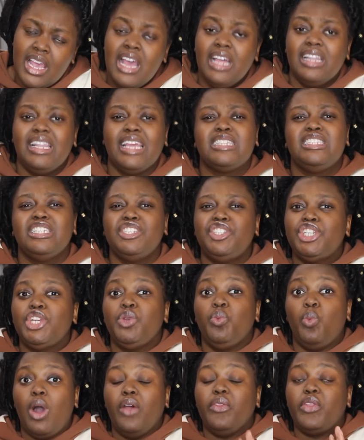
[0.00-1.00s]
Like, did she
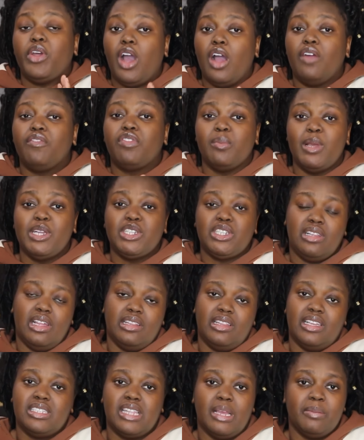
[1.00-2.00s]
want the confirmation that
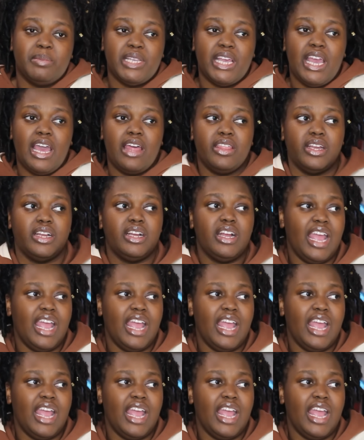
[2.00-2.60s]
they slept together?